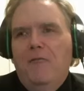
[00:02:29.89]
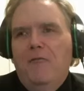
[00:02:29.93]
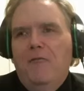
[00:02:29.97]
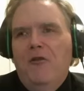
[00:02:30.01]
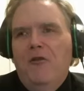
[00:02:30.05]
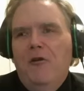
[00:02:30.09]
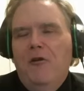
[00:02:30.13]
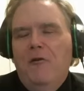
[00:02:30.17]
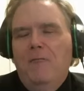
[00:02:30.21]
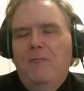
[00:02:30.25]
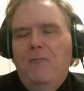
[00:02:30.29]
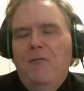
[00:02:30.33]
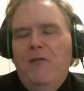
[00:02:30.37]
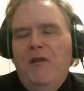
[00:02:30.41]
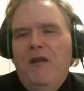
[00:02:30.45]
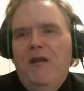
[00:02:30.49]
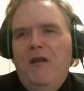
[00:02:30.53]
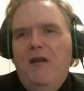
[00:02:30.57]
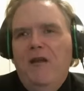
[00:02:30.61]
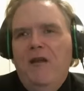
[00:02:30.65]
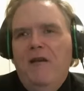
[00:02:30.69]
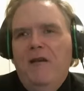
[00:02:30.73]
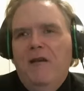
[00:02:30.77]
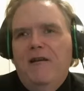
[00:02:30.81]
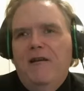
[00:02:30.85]
So
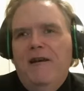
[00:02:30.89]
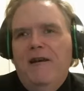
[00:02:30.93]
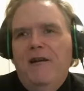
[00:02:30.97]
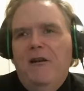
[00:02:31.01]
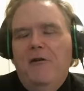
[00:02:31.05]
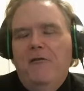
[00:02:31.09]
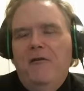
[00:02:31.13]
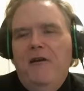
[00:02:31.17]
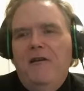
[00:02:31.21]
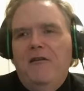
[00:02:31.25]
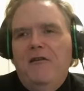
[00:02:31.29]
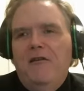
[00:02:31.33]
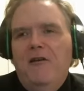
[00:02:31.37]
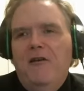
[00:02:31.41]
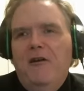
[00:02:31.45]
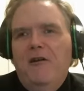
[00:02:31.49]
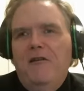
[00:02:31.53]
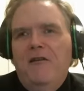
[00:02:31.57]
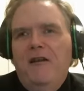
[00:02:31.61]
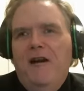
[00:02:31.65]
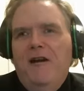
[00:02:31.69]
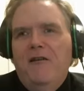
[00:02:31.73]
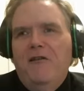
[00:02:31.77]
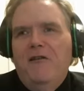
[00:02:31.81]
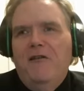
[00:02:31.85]
got all that done.
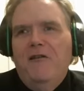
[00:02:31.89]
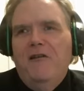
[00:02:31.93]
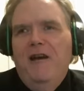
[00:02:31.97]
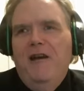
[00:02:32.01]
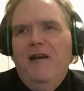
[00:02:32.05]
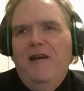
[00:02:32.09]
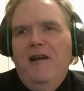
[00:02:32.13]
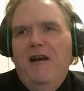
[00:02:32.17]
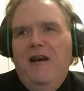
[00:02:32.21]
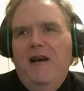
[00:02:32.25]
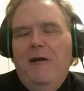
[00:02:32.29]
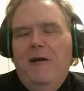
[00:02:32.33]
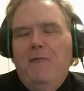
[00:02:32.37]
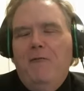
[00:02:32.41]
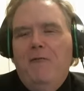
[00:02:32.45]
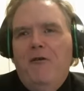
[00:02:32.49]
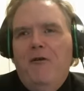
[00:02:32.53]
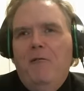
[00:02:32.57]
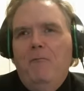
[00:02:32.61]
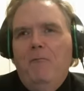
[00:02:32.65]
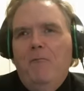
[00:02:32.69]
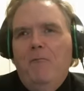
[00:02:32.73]
Now, today I have a